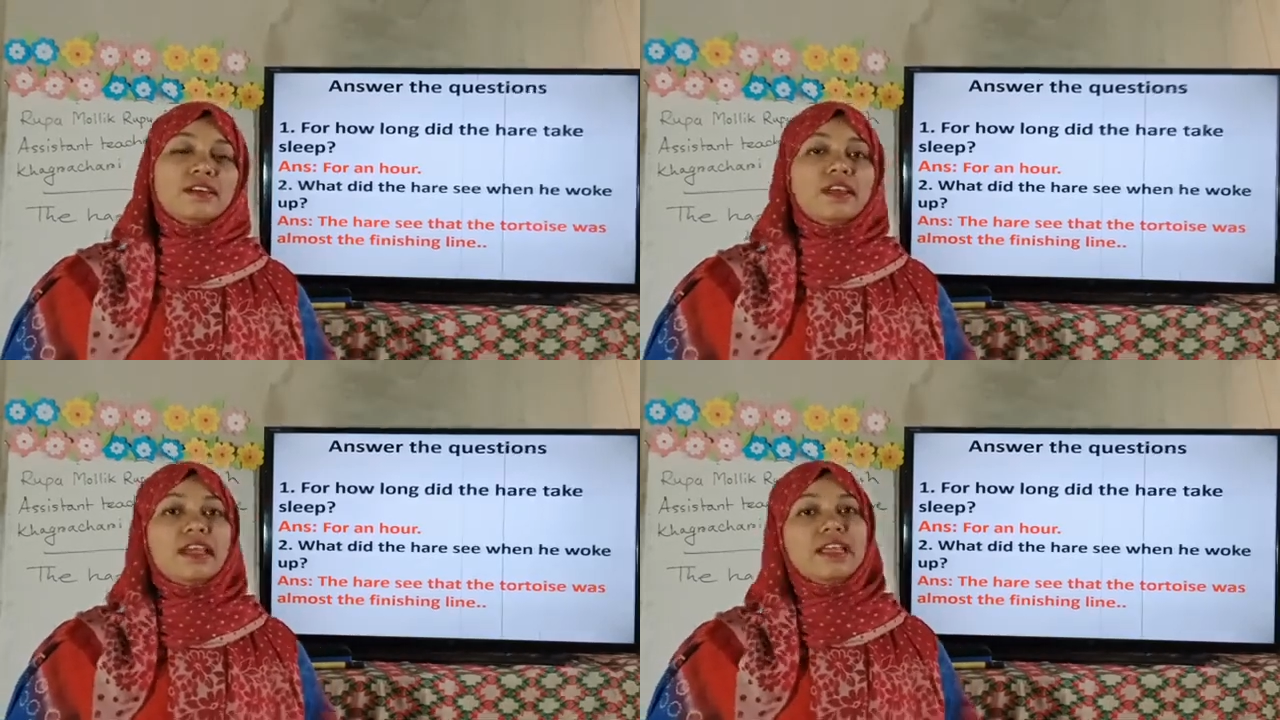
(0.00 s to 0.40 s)

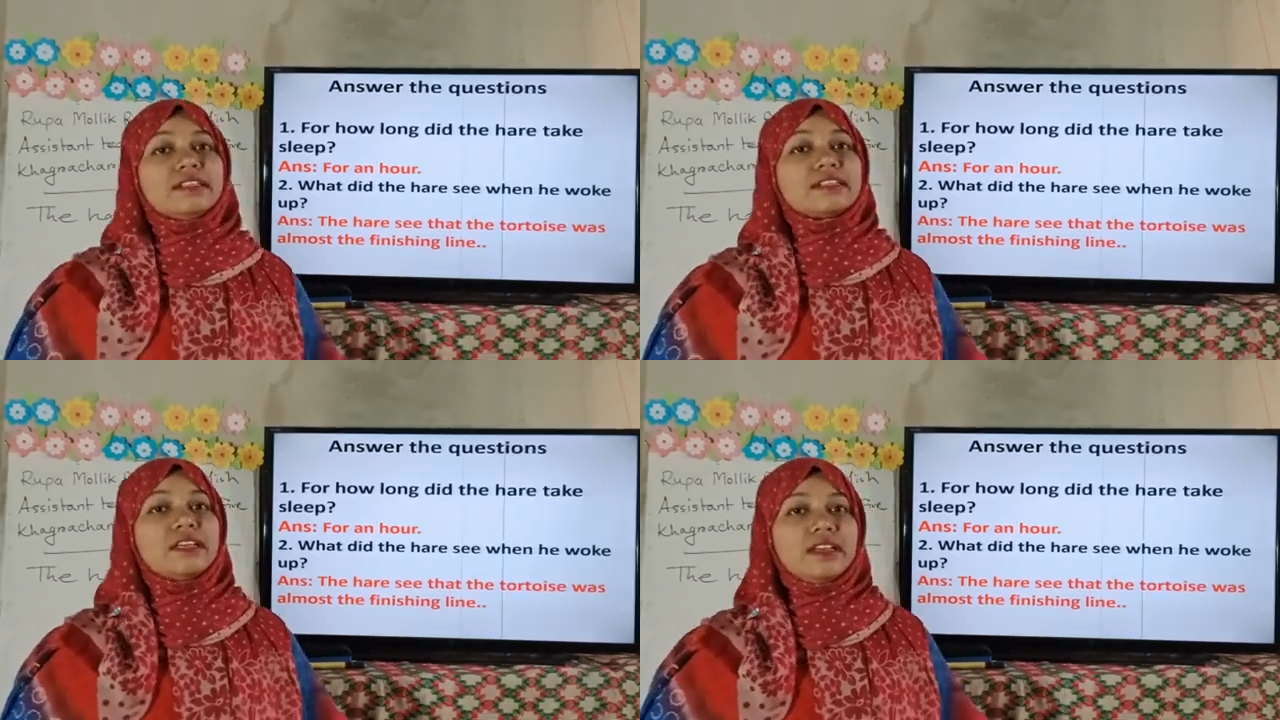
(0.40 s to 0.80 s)
and
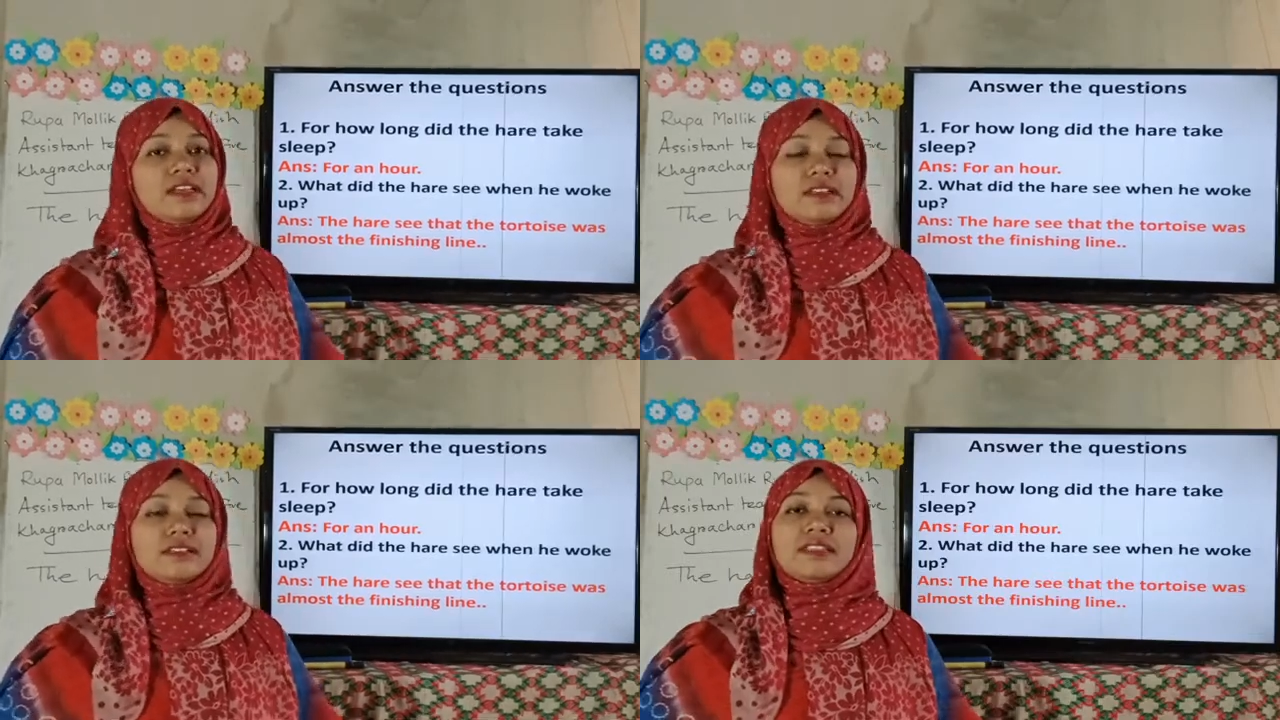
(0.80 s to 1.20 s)

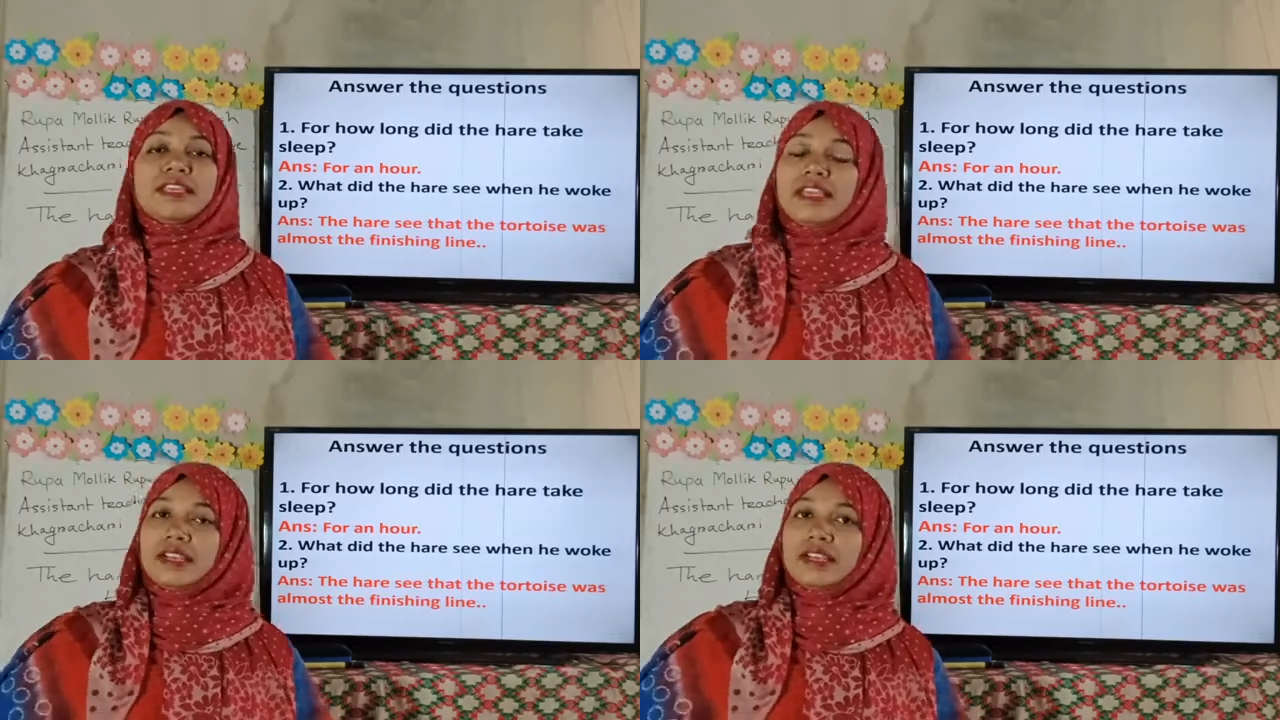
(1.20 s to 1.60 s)
the
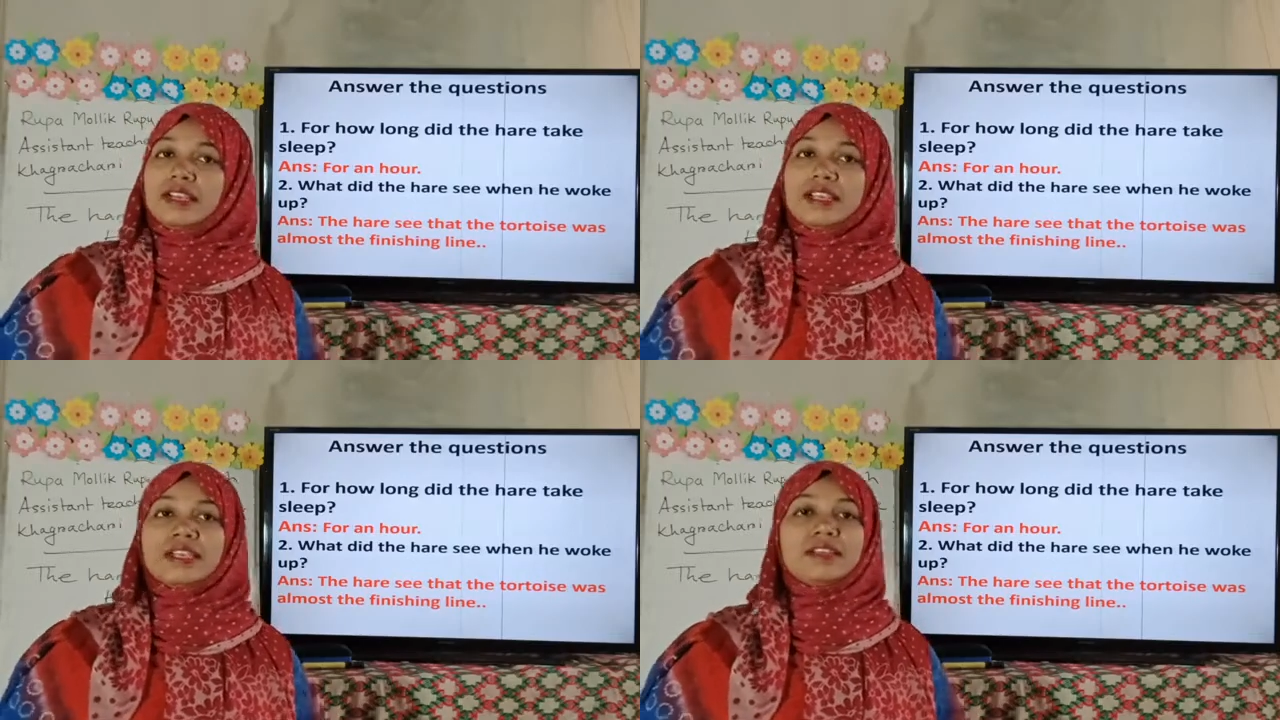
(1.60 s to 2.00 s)
hare
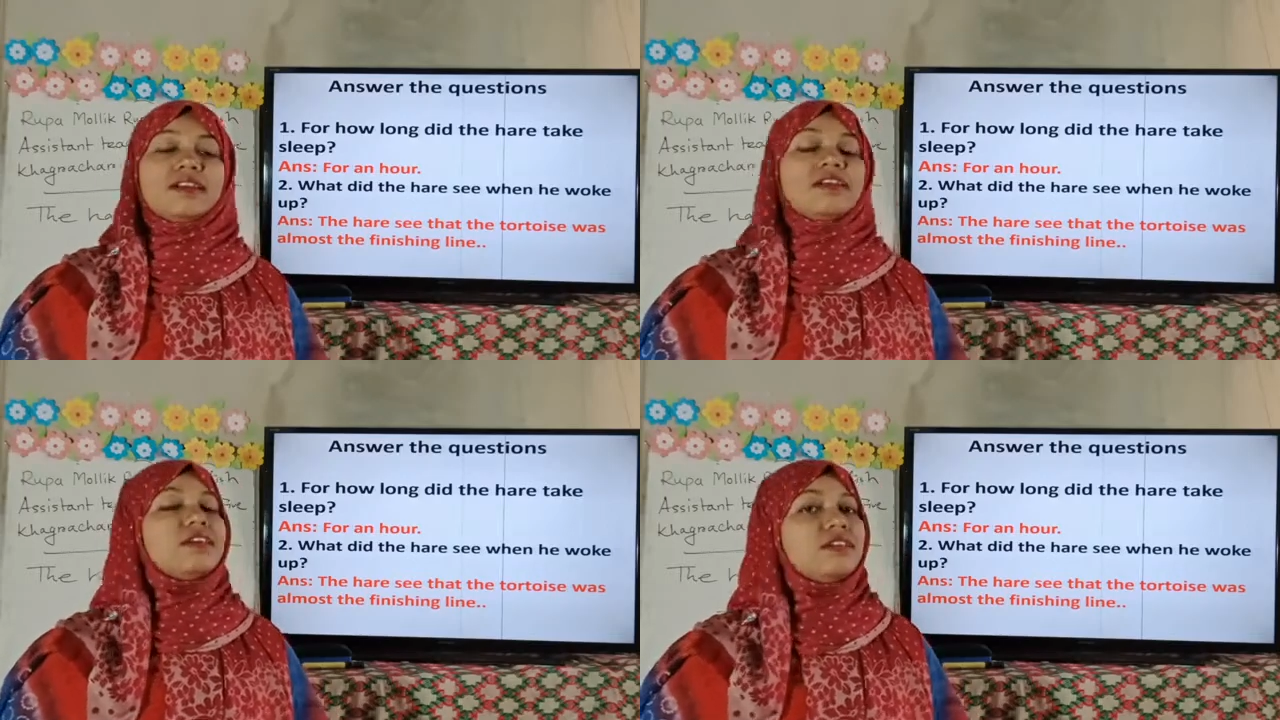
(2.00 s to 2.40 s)

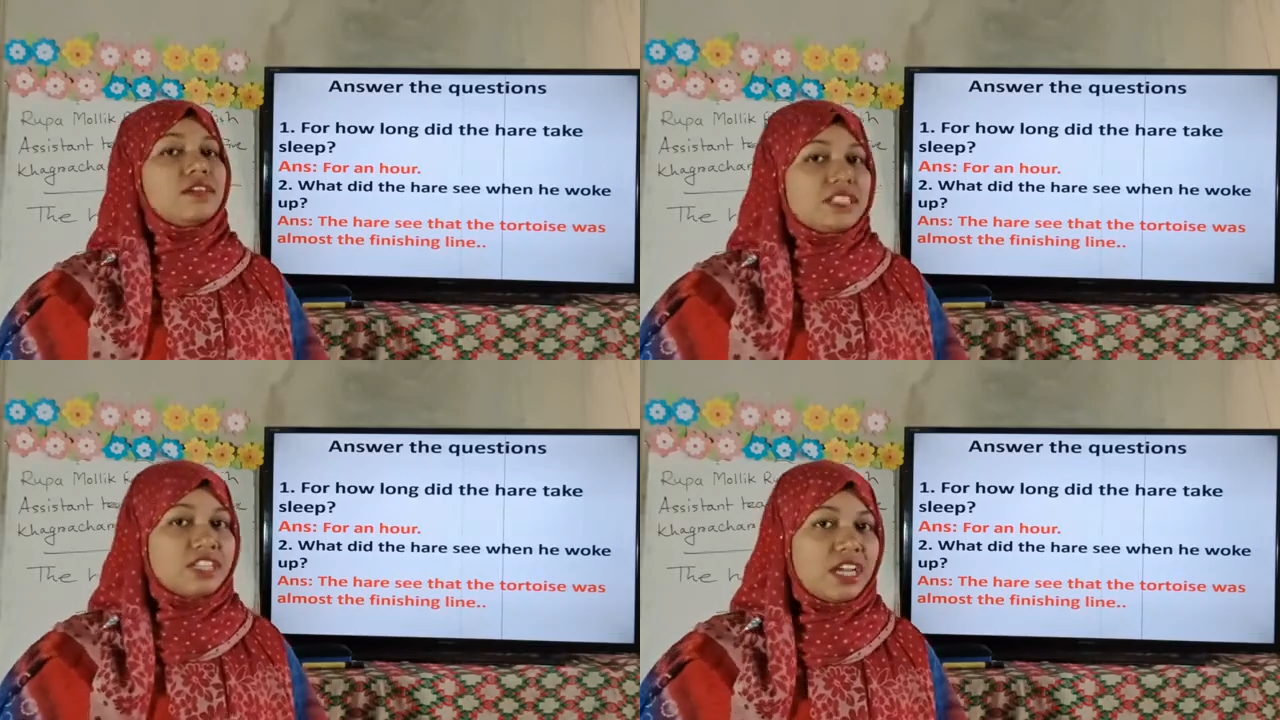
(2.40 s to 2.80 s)

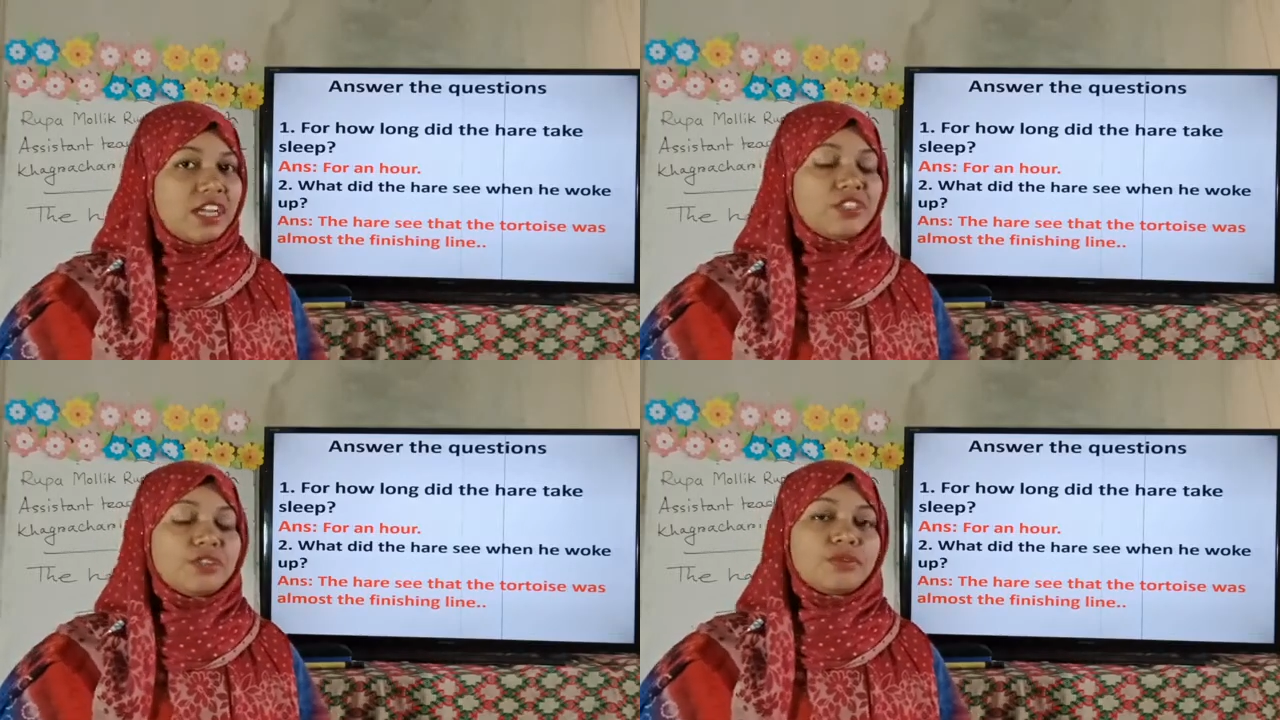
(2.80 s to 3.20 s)
start
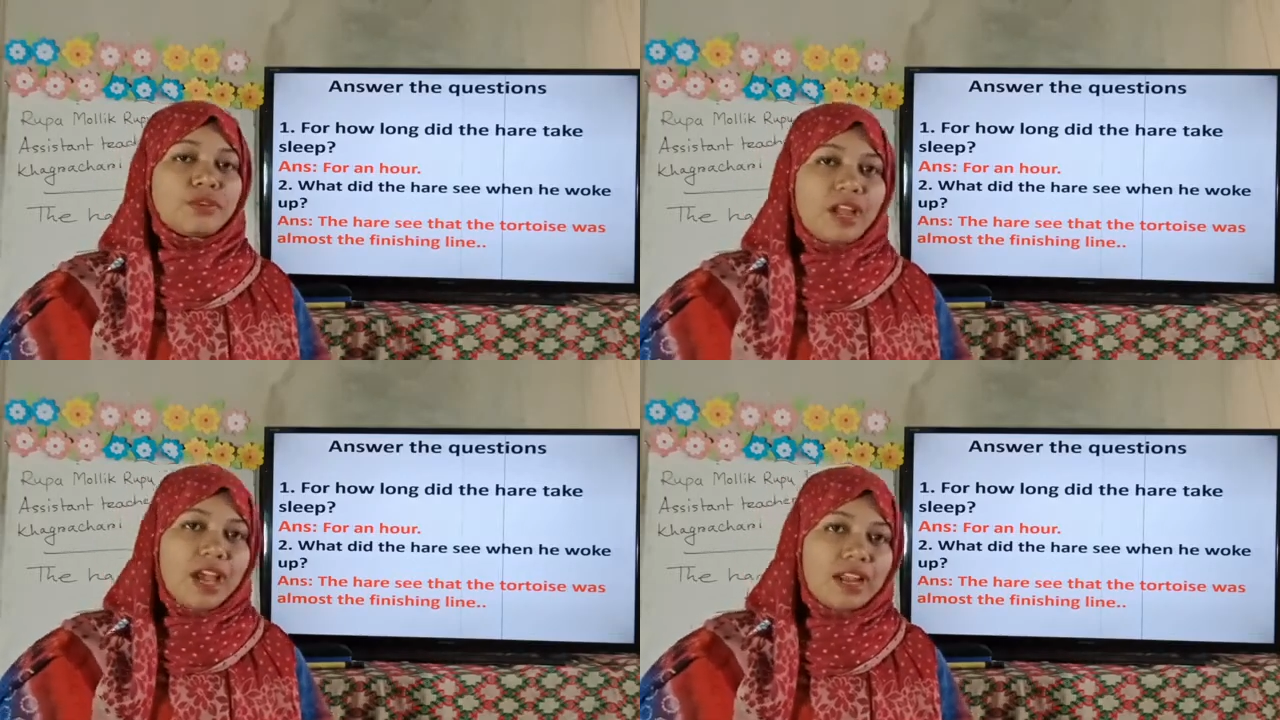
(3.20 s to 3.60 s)
to
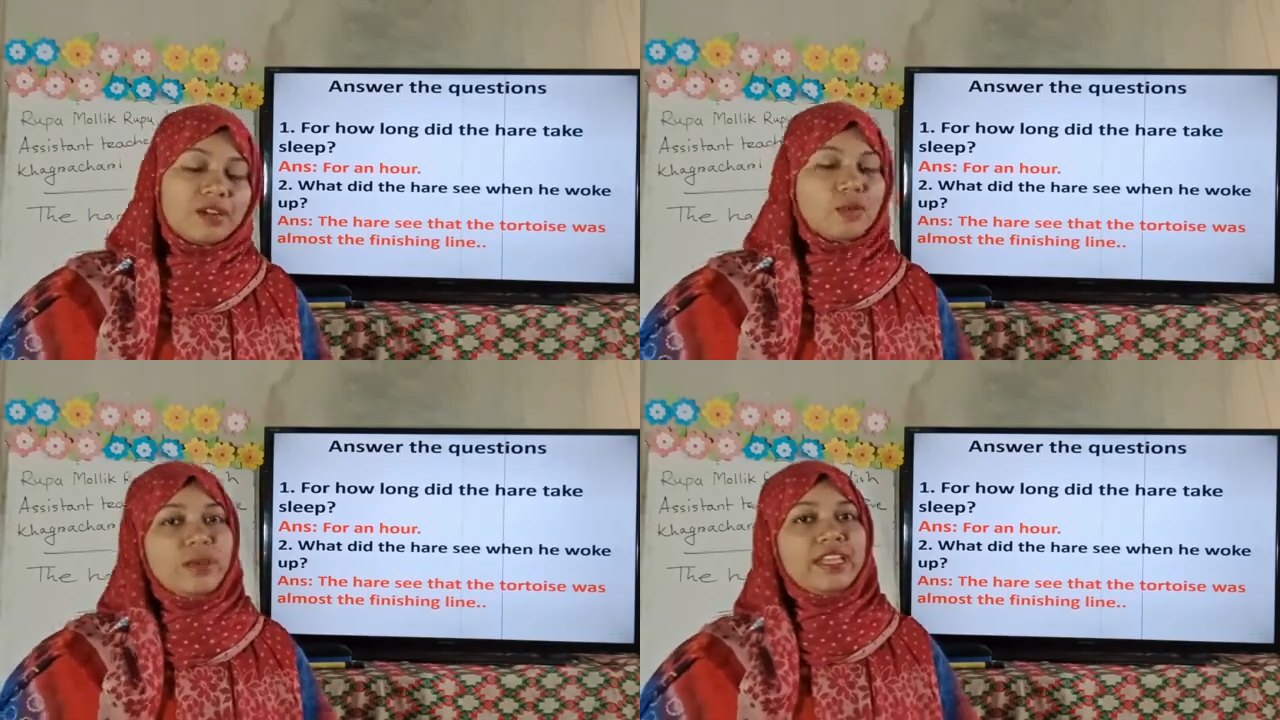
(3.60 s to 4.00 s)
run
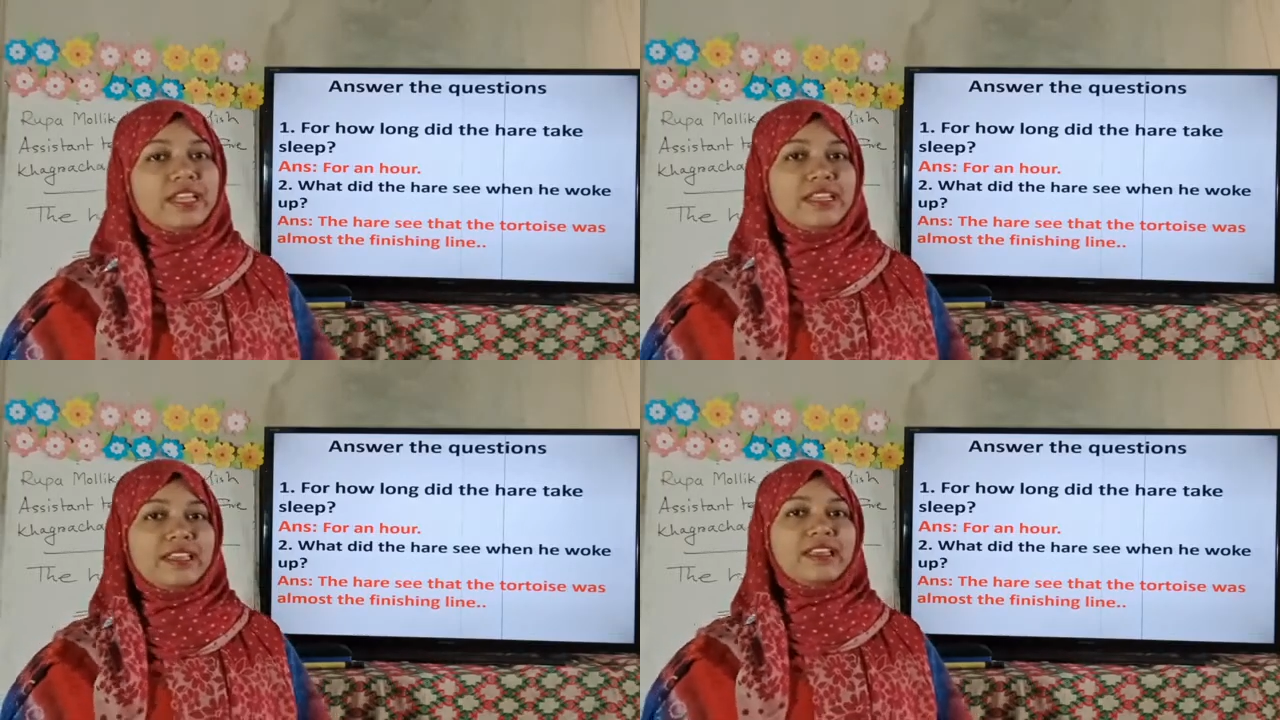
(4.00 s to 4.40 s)

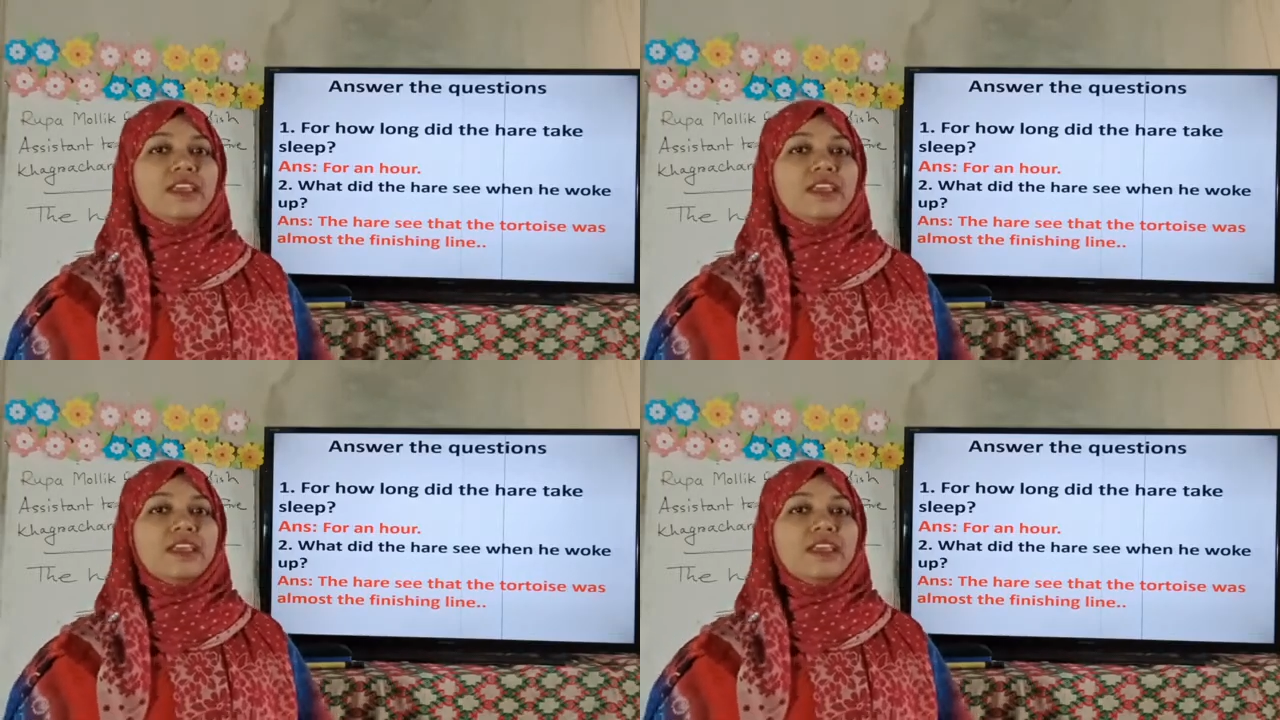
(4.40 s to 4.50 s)
quickly.